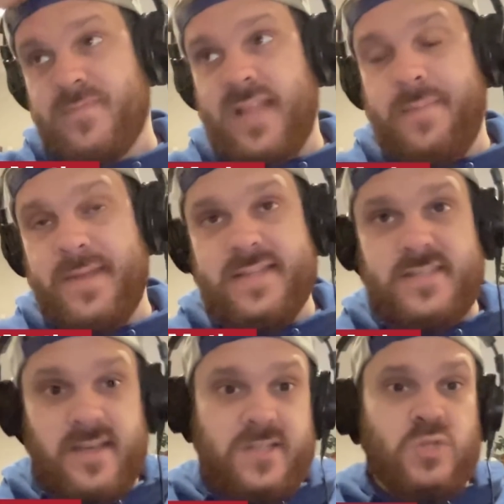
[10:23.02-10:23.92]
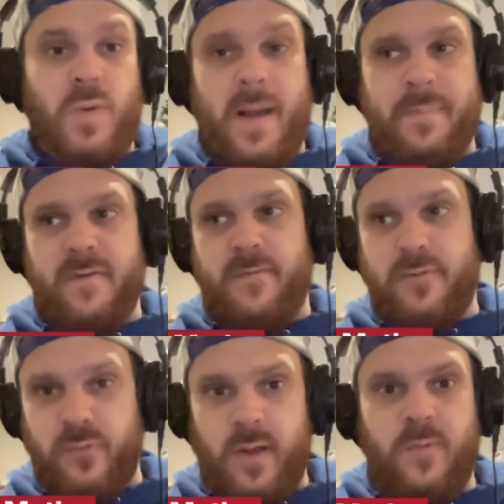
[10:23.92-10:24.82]
That means a swap of
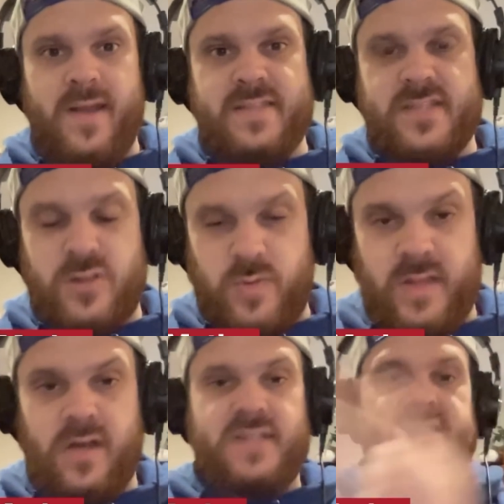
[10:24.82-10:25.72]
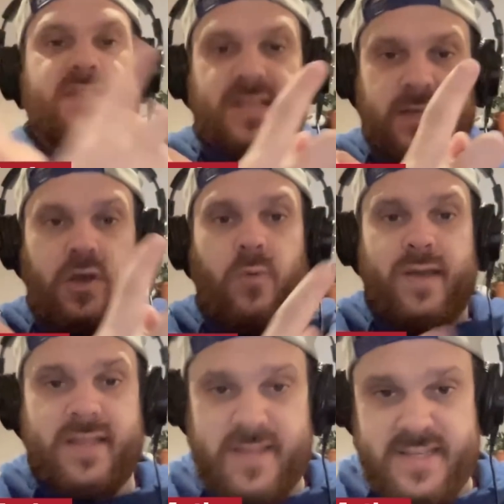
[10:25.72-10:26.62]
3 wins and 3 losses
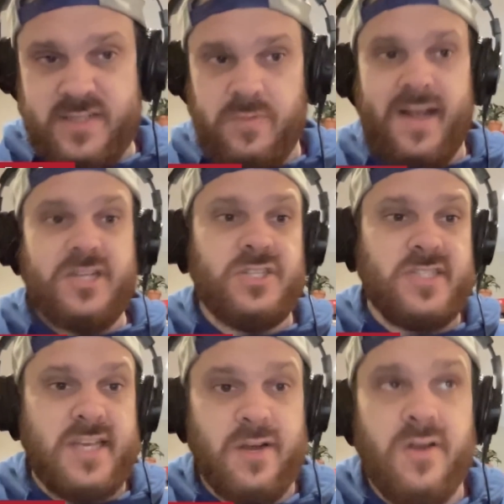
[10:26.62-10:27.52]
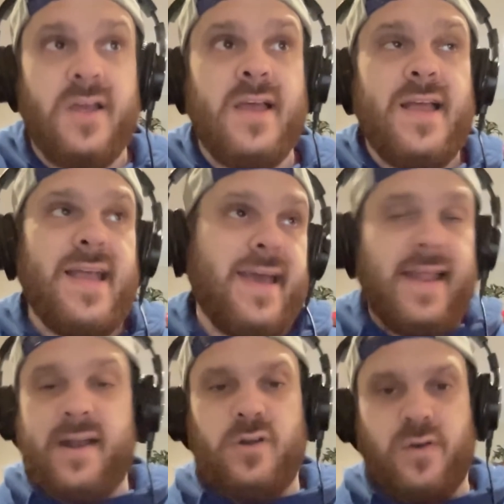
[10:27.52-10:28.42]
going in these directions here.
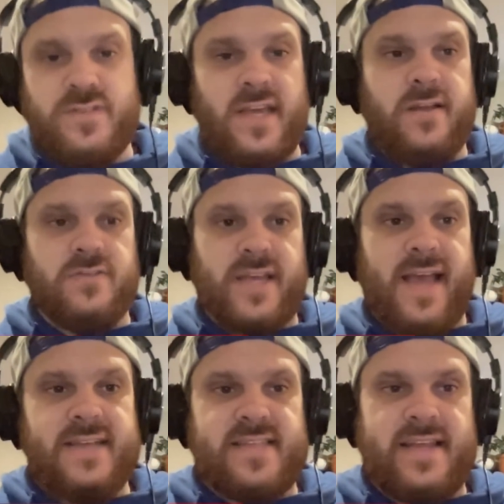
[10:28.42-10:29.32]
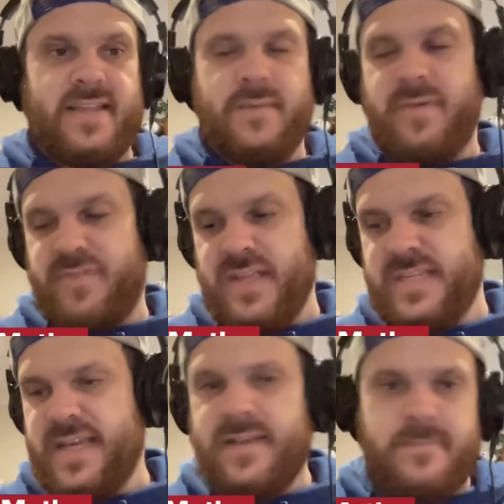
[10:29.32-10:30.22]
And I don't know if San Jose has that in them. If they
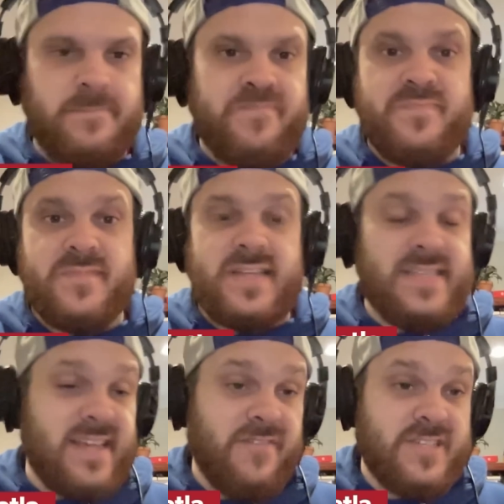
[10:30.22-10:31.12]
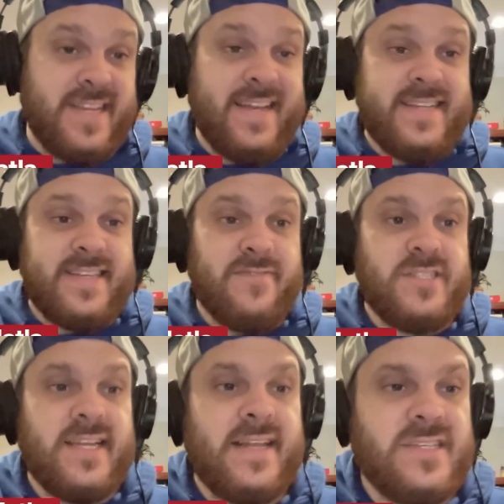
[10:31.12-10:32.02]
did,
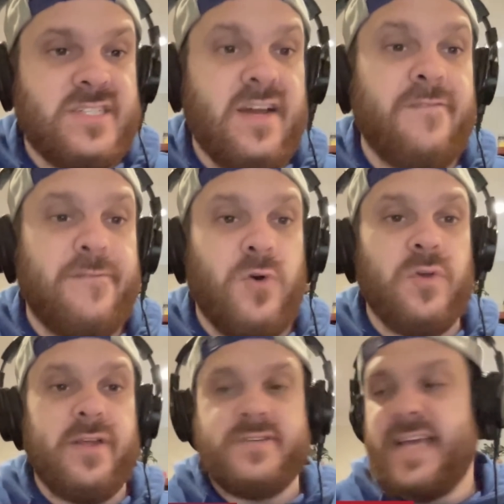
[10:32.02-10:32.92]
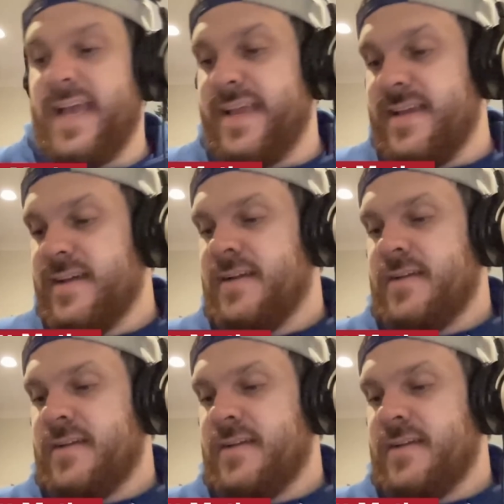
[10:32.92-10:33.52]
devastating stuff for their tank.